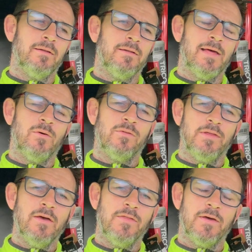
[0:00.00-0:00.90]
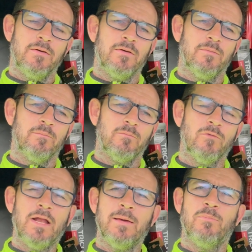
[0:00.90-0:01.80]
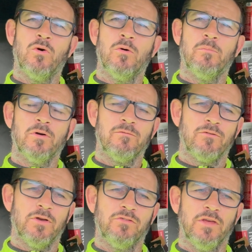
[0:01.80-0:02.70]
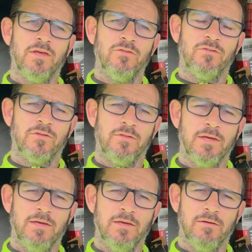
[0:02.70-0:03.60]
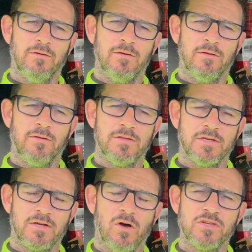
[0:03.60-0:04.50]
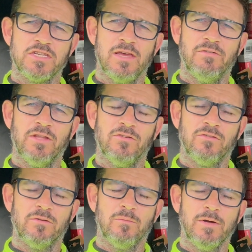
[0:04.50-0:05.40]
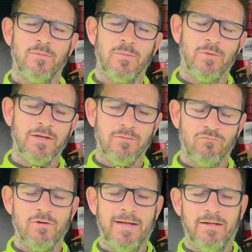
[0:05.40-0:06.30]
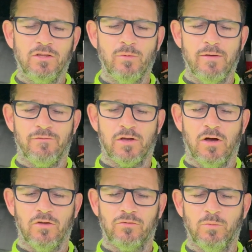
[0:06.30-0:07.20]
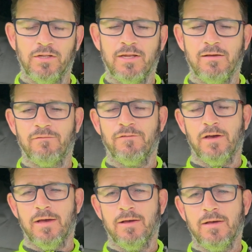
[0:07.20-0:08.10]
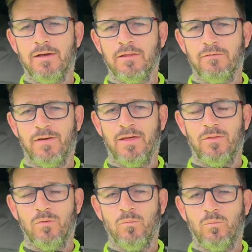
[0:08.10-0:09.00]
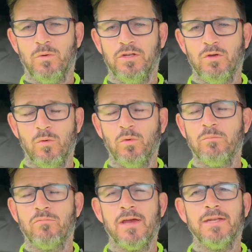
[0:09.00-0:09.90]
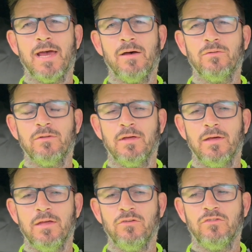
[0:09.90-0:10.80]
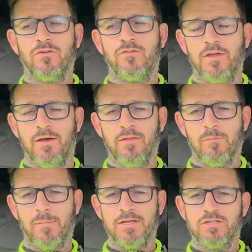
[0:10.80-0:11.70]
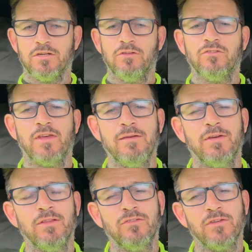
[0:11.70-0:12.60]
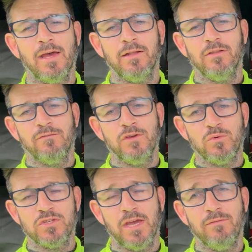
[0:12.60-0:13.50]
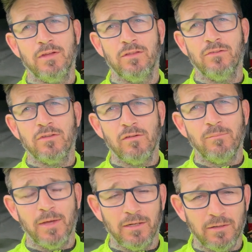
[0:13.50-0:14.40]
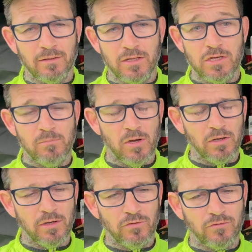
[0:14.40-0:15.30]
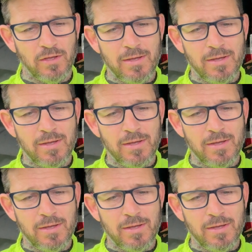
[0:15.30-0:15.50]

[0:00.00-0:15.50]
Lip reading: Now, the other really important point for us is the cost savings. We didn't really do it for cost. We did it for the fact that we knew it wouldn't break down. It's just that the maintenance savings and the fuel savings have been humongous.